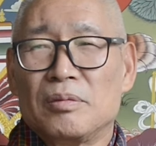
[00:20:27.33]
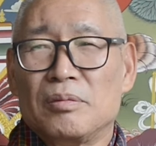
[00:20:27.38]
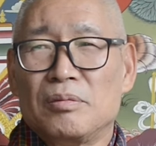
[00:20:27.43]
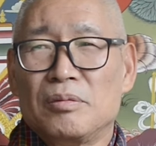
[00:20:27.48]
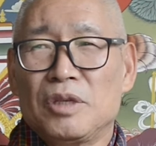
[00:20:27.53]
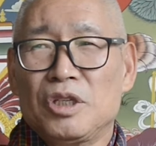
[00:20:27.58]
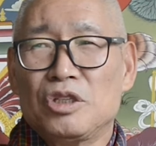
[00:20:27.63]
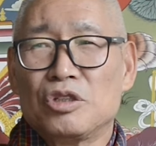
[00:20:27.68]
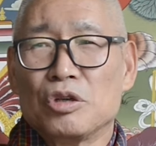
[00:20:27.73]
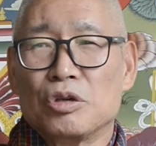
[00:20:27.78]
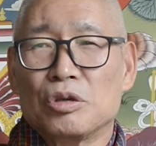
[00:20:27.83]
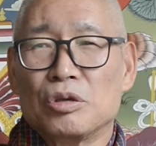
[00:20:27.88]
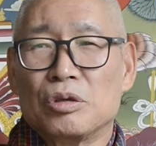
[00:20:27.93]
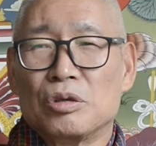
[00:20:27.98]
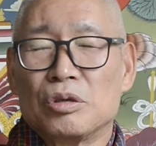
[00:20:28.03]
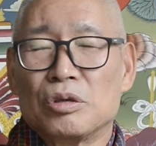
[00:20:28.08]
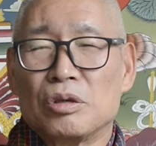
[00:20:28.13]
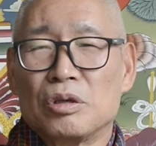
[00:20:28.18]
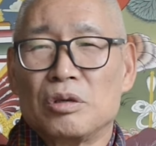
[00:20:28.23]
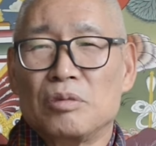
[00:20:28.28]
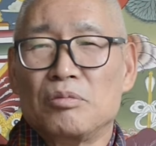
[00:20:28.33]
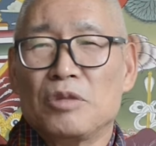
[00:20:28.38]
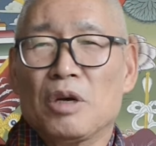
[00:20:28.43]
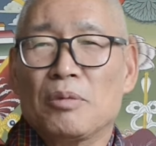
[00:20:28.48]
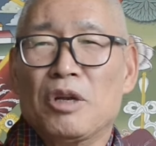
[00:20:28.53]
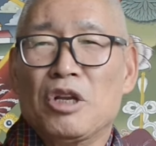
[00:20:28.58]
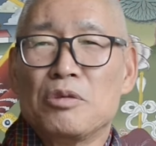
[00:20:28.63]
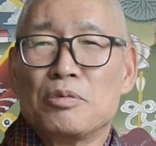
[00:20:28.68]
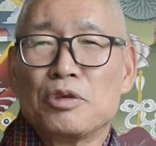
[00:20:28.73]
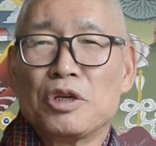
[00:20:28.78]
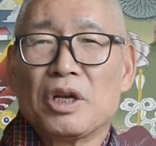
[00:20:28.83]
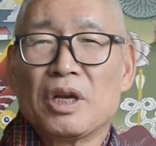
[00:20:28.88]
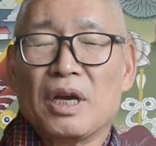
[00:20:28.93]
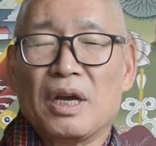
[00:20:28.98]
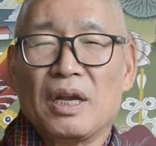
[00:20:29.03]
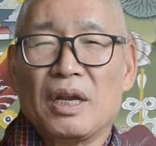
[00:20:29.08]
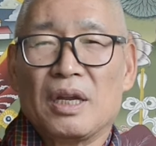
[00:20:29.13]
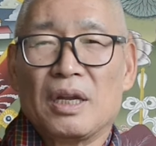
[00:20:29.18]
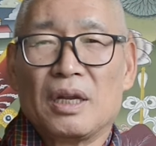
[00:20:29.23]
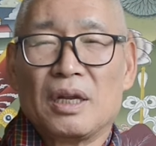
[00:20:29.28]
Mizo, no, Manipuri
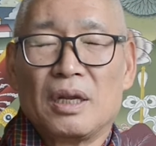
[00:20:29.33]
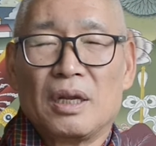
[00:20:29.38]
guy.